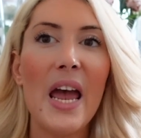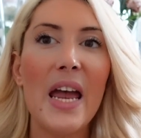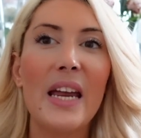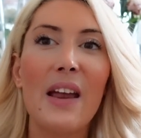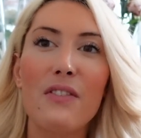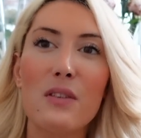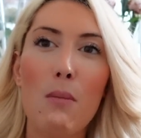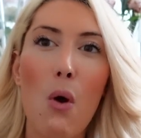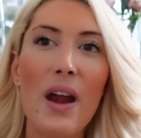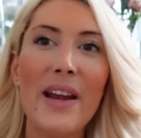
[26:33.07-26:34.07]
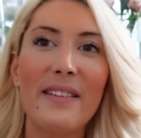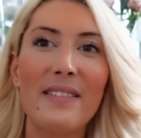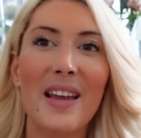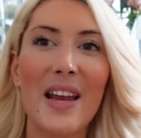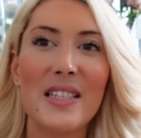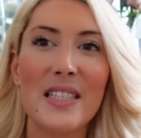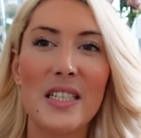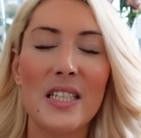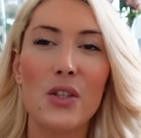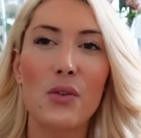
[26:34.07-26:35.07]
It gives more
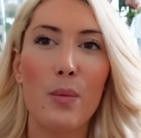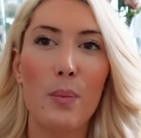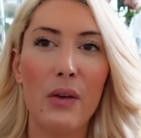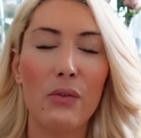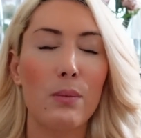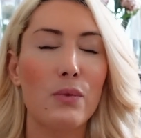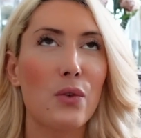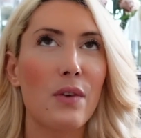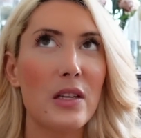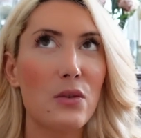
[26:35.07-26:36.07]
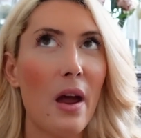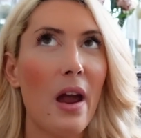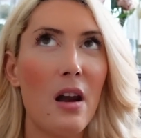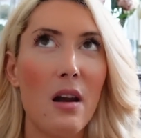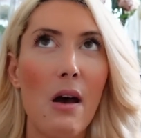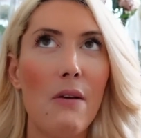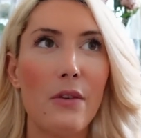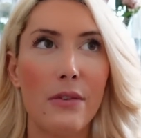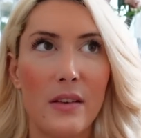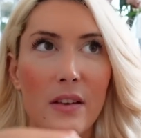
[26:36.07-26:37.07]
intensity to the perfume. So that's why I love
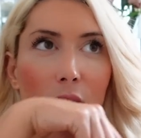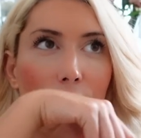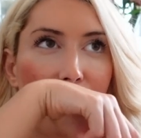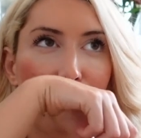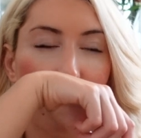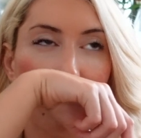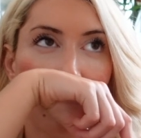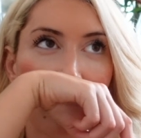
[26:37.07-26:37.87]
the vintage version.